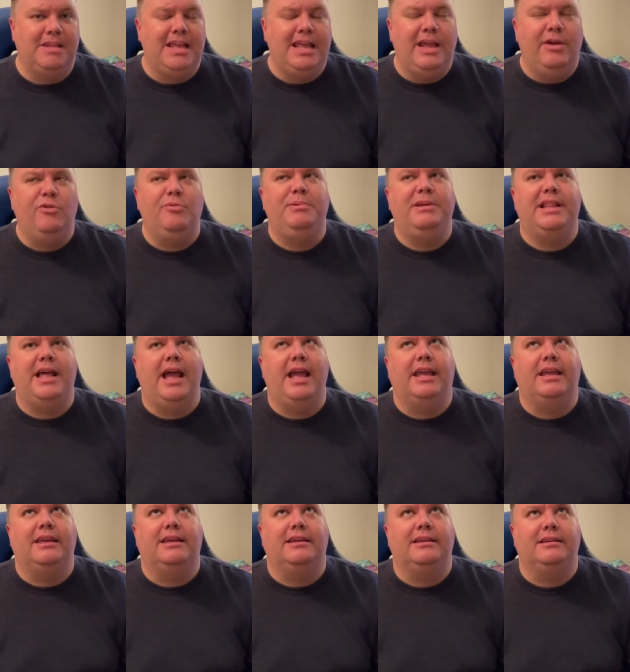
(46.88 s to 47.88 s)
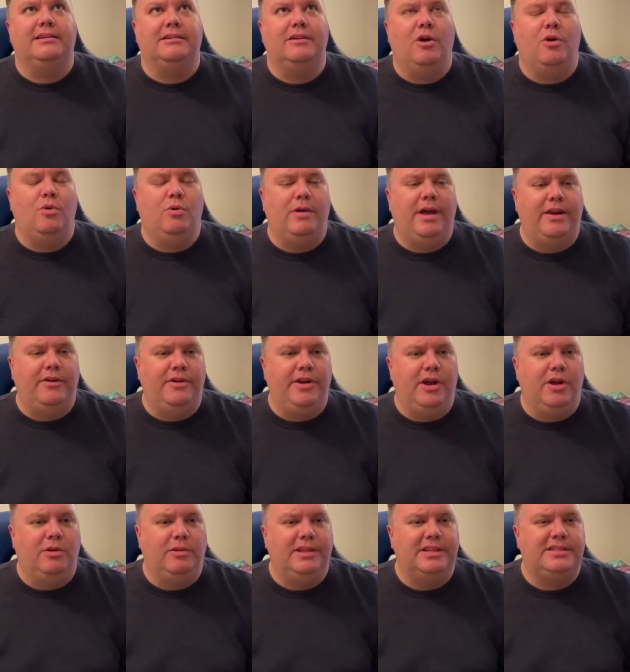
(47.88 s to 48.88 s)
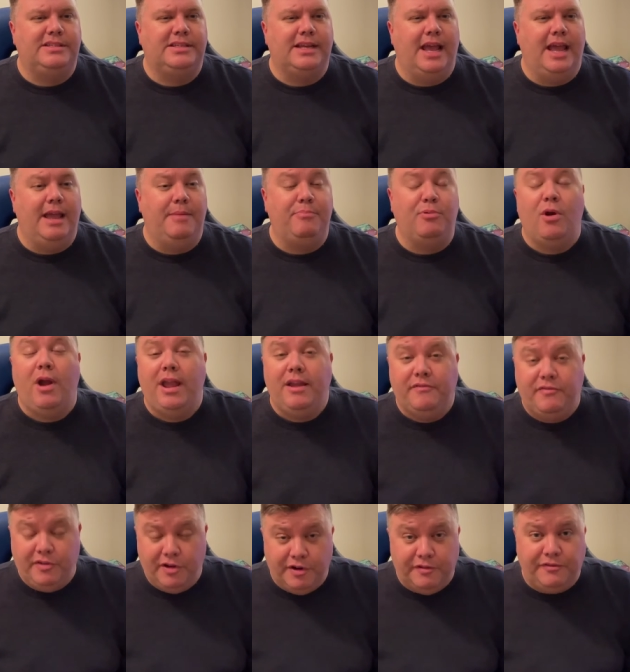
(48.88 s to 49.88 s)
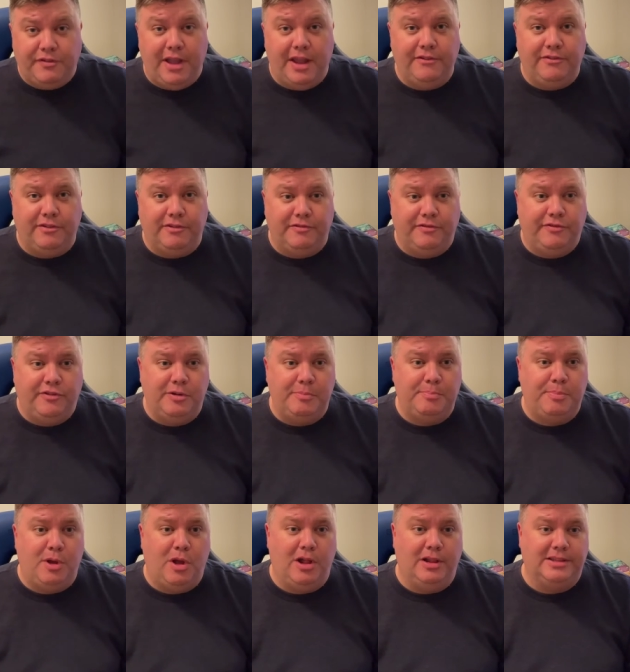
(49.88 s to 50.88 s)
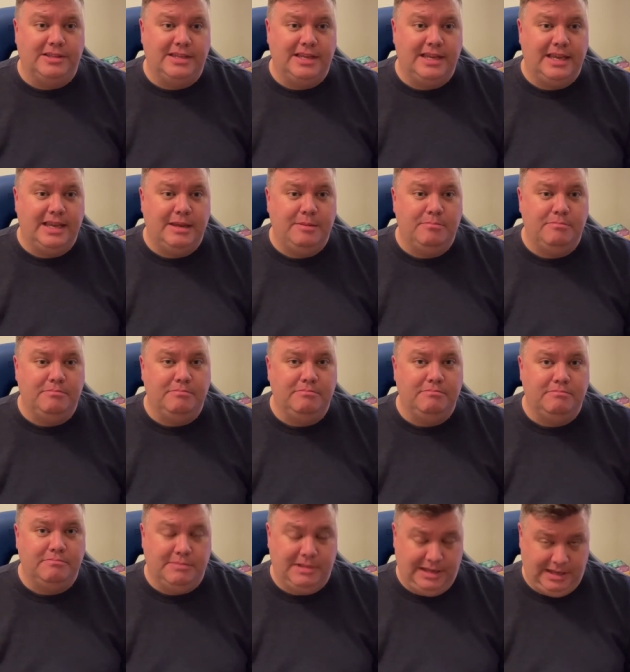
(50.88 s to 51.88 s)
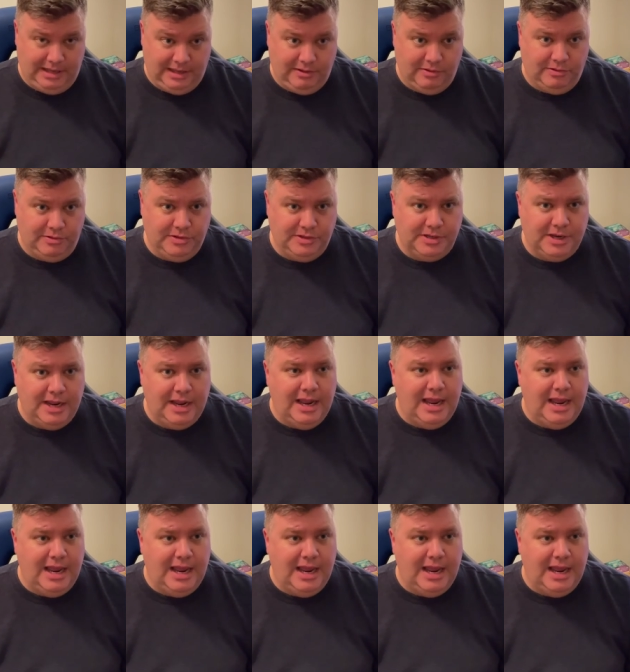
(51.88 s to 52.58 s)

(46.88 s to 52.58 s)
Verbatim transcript: It would be like, oh, I don't know, let's say praying for your favorite football team, the Eagles,